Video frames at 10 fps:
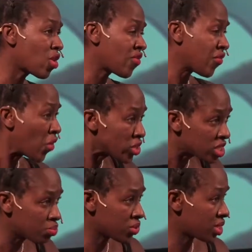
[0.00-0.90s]
or
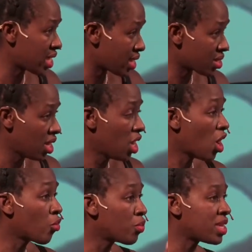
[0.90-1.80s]
14%
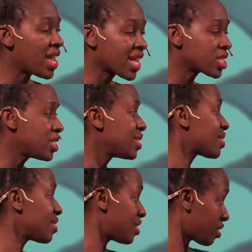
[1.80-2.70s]
of women. Actually,
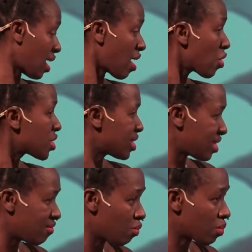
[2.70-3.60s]
it's I heard it's
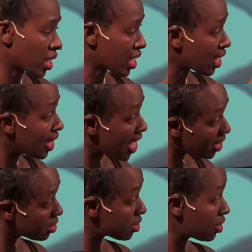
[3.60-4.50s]
even getting
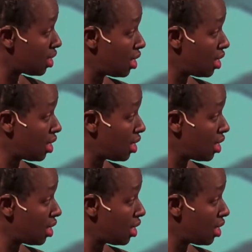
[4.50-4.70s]
less,